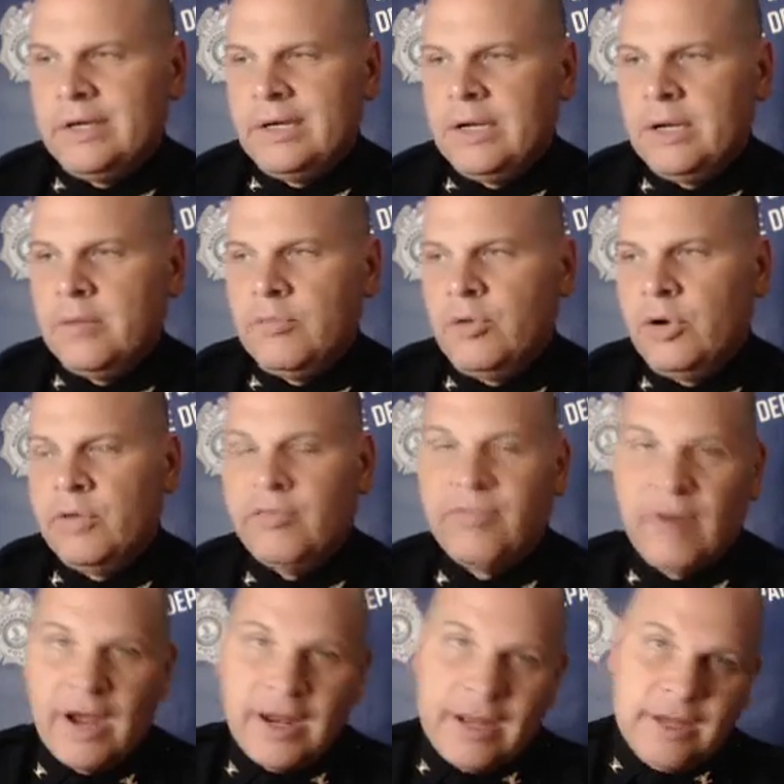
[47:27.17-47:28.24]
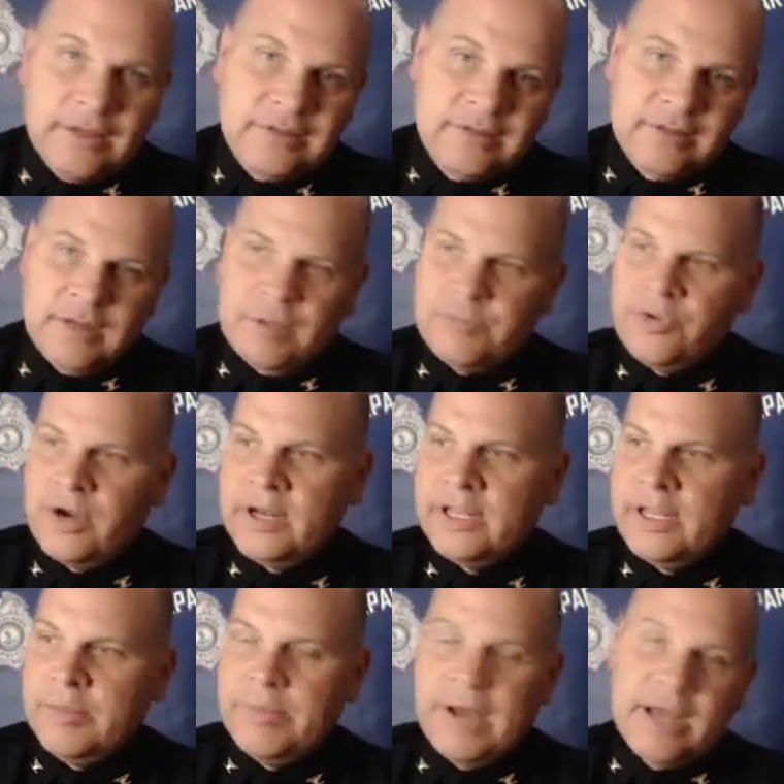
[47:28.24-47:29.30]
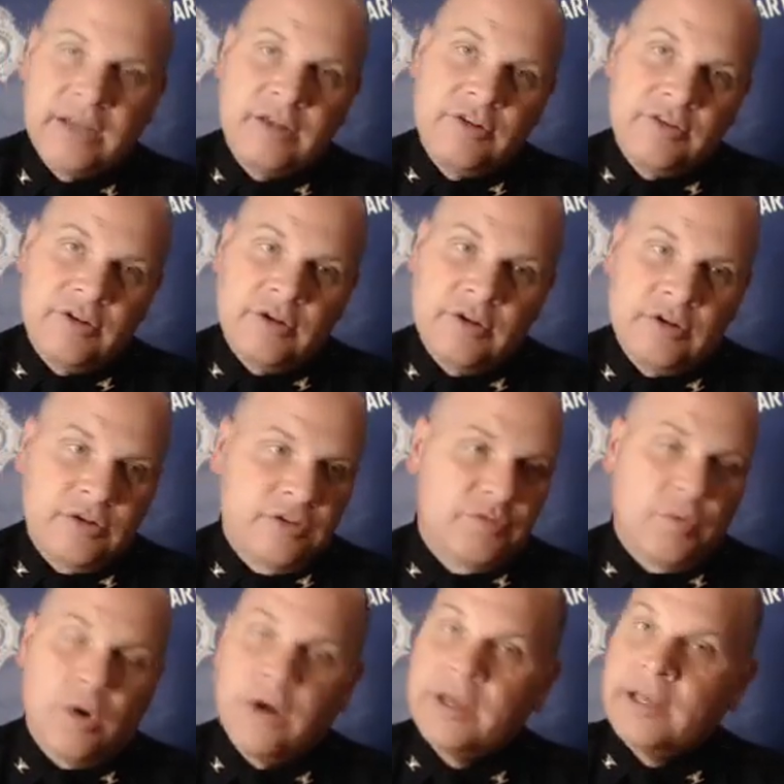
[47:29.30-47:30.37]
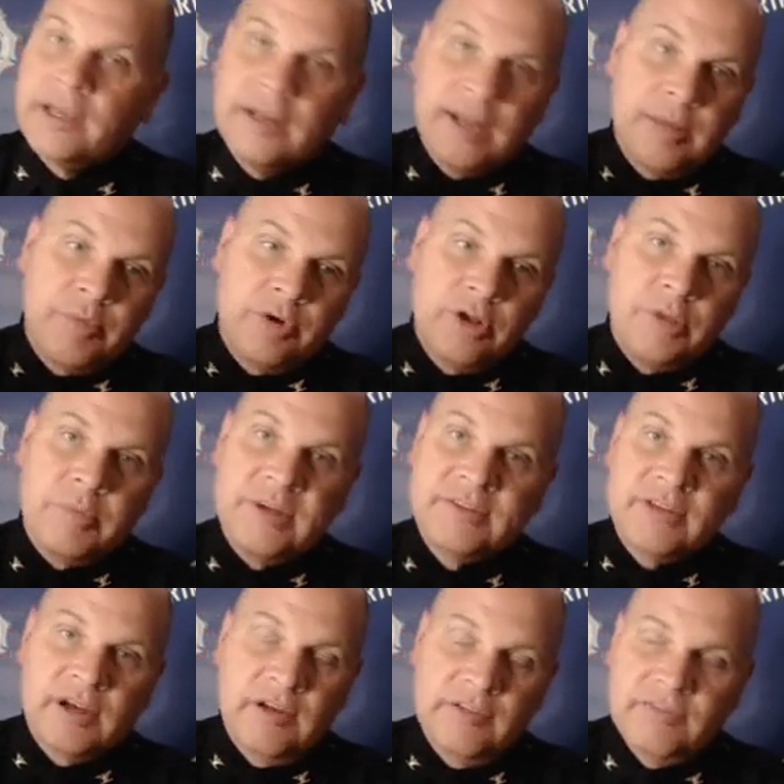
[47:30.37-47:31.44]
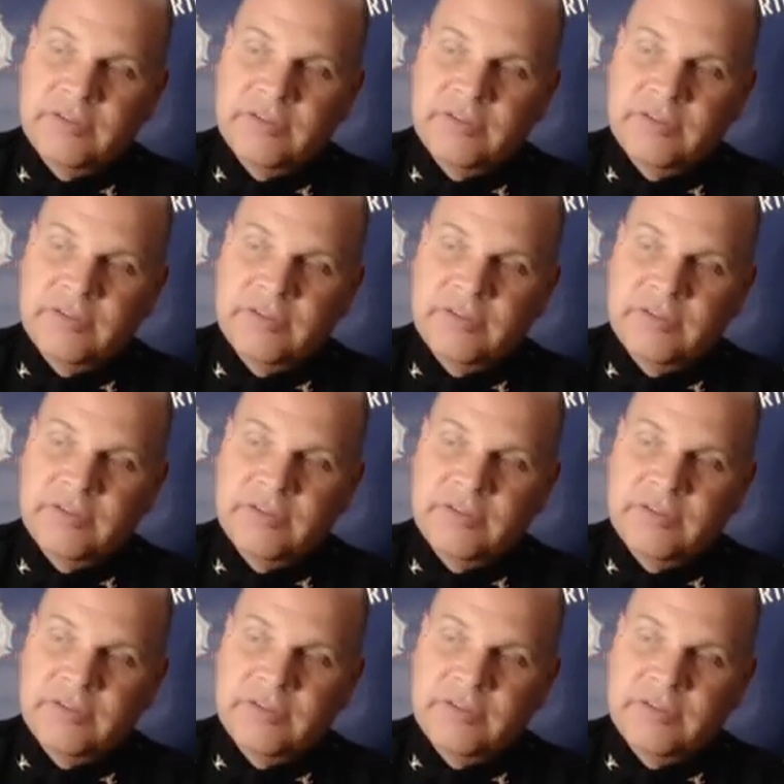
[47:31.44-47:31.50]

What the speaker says: On Fridays, I'm trying to get back into just walking the neighborhood myself.